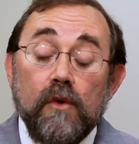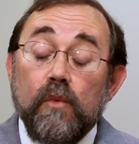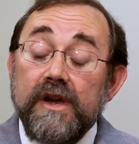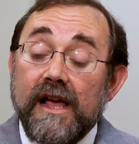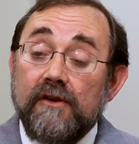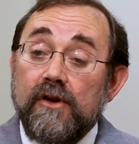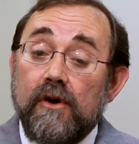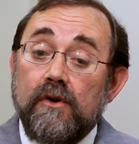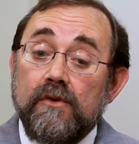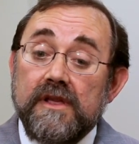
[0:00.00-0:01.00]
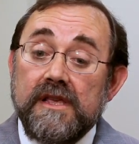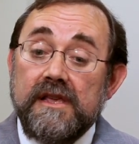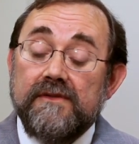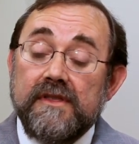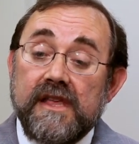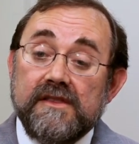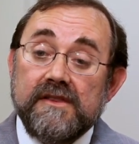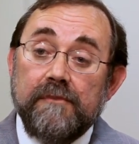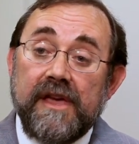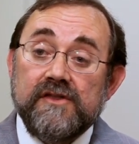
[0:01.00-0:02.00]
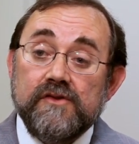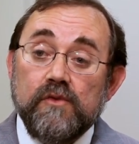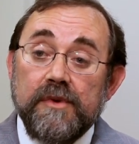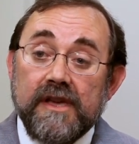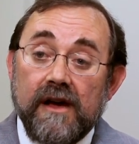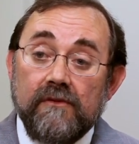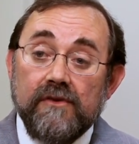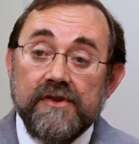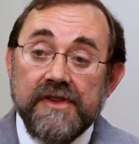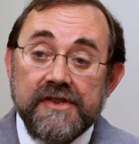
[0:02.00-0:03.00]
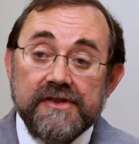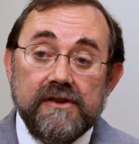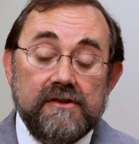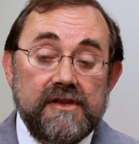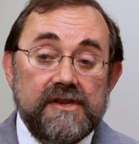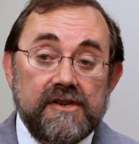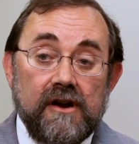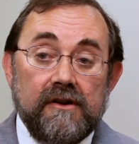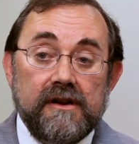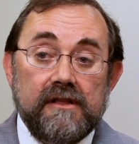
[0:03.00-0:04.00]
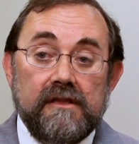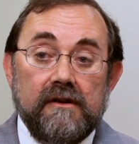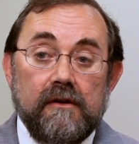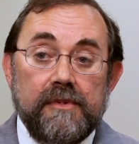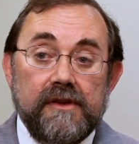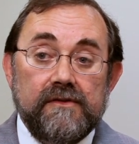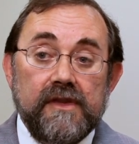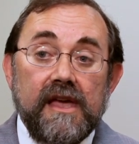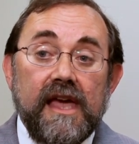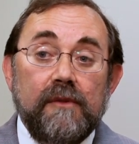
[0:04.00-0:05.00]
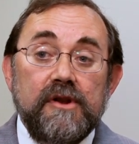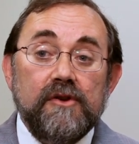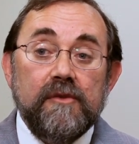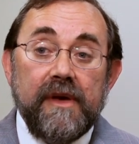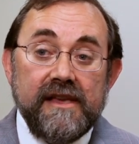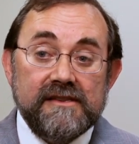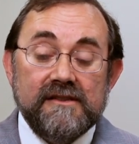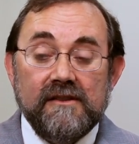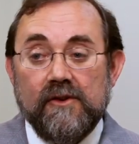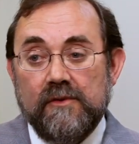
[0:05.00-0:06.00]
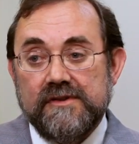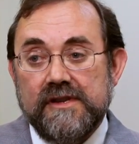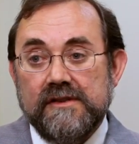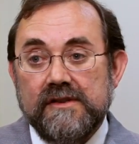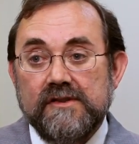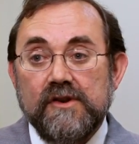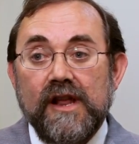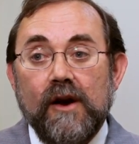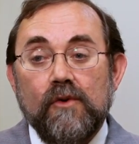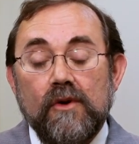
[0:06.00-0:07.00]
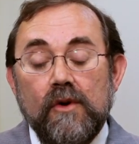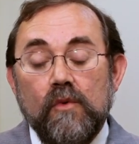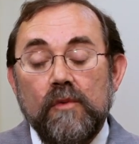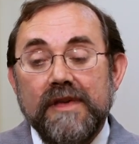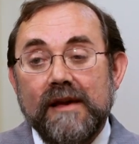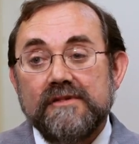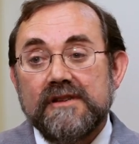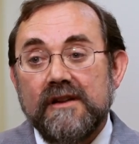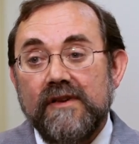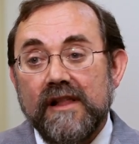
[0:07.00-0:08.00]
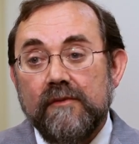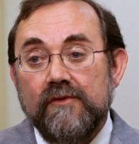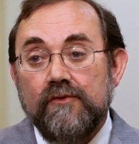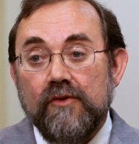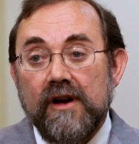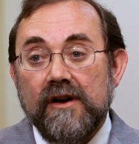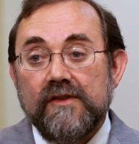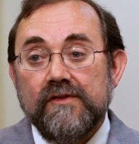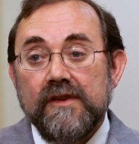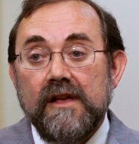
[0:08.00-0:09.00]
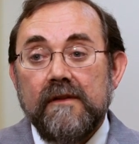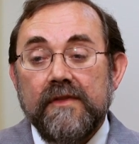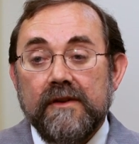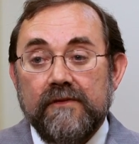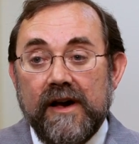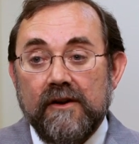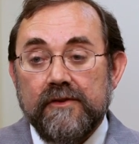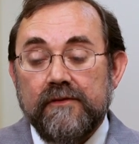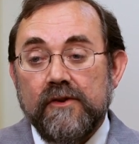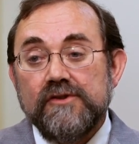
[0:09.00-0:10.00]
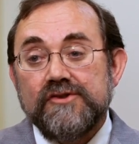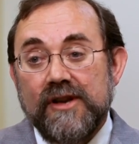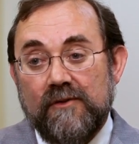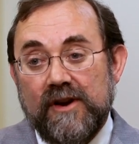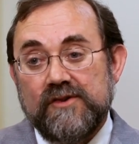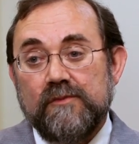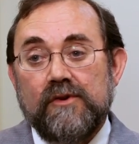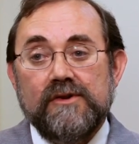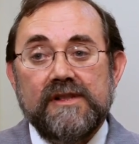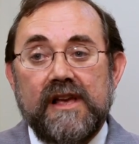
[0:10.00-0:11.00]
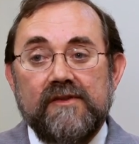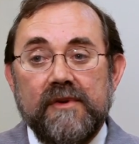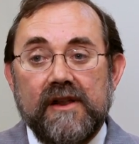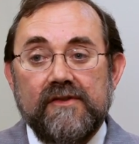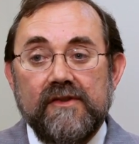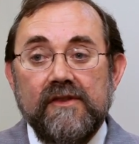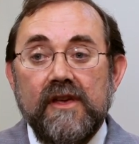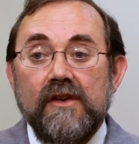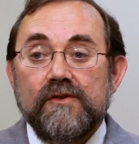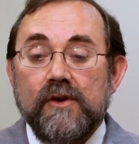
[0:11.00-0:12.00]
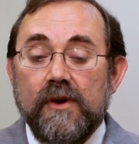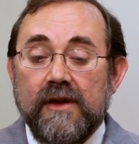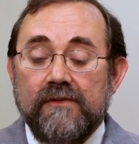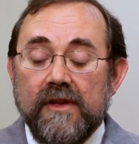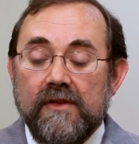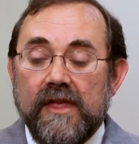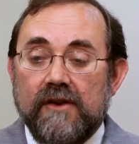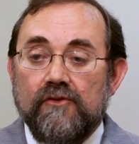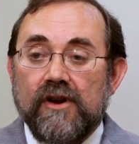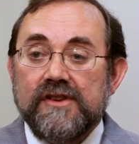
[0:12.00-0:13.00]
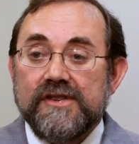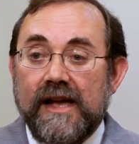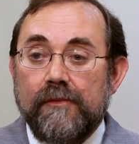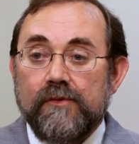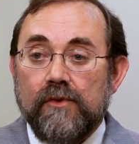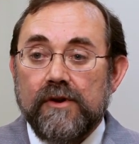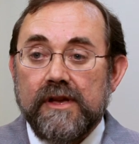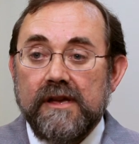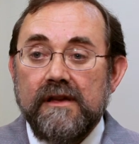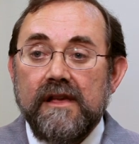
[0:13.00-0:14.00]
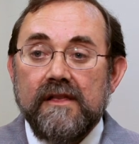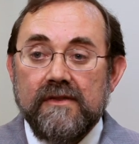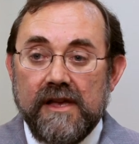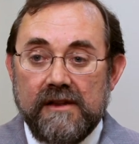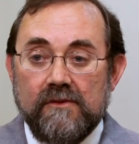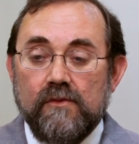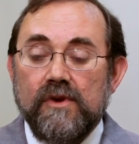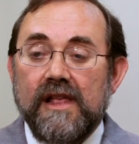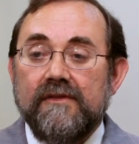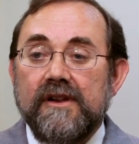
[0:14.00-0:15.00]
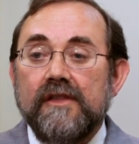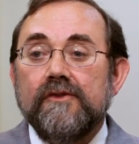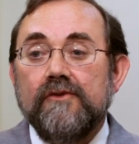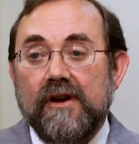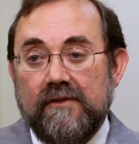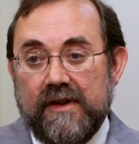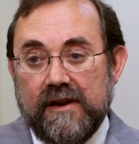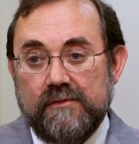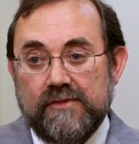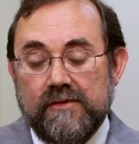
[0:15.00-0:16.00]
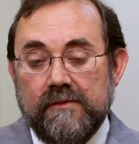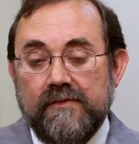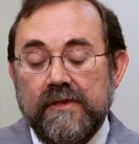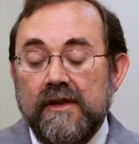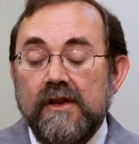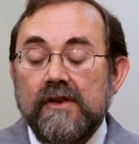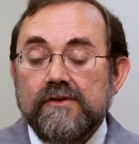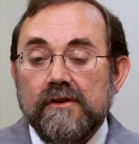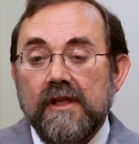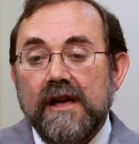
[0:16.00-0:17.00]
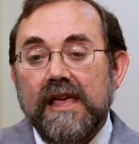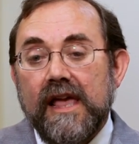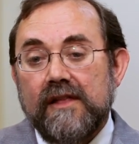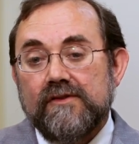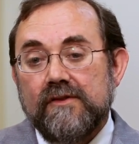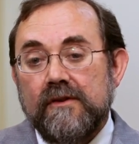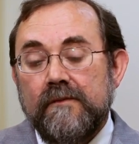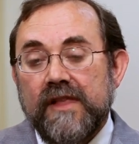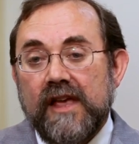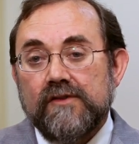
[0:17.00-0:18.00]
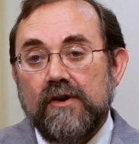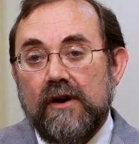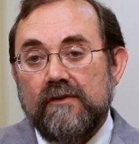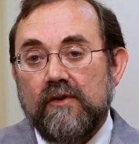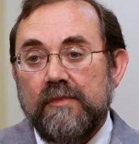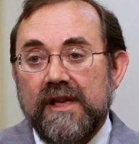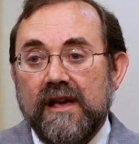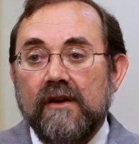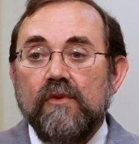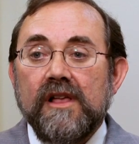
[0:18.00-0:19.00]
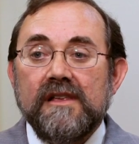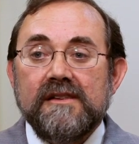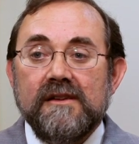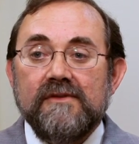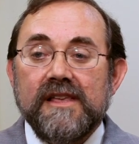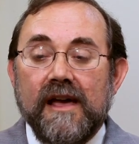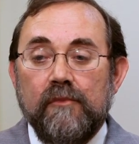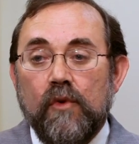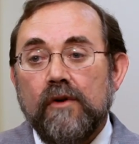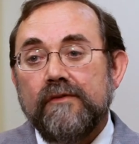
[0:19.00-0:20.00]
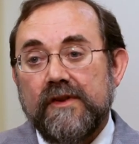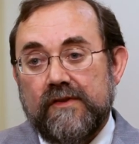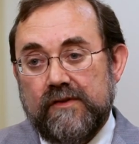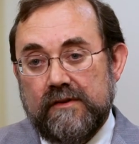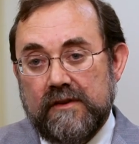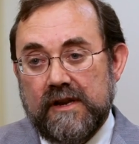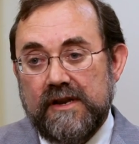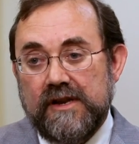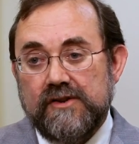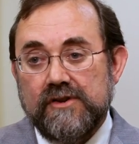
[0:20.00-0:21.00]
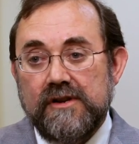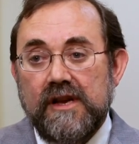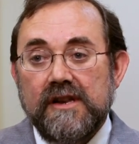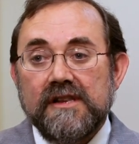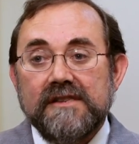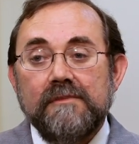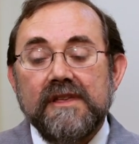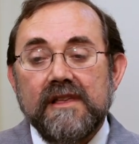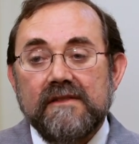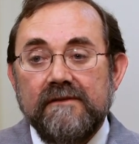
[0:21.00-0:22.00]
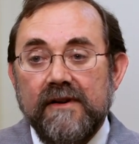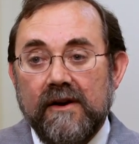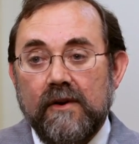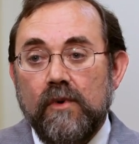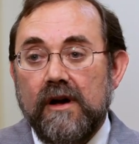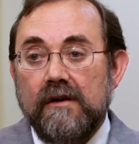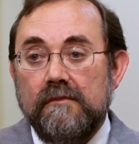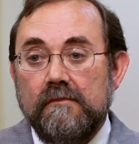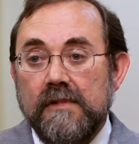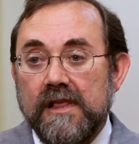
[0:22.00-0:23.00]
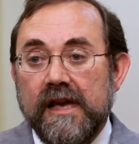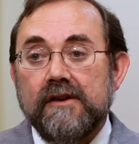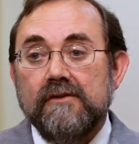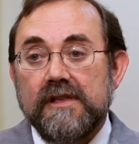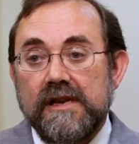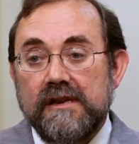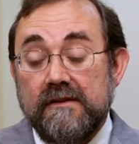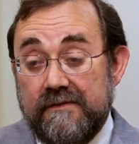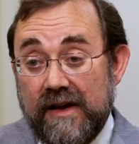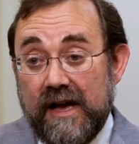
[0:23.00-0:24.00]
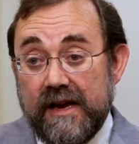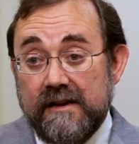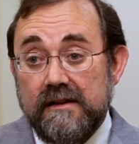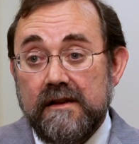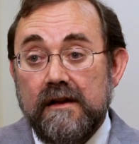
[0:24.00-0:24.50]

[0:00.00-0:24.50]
We now know even that some patients will become resistant to these targeted therapies, and we know the basis of the resistance. So now we'll, we'll be able to develop drugs that follow the first generation personalized medicine. So if that drug stops working, then we'll have another drug available to them. So lung cancer has gone from being a relatively amorphous condition to something that's very well molecularly defined.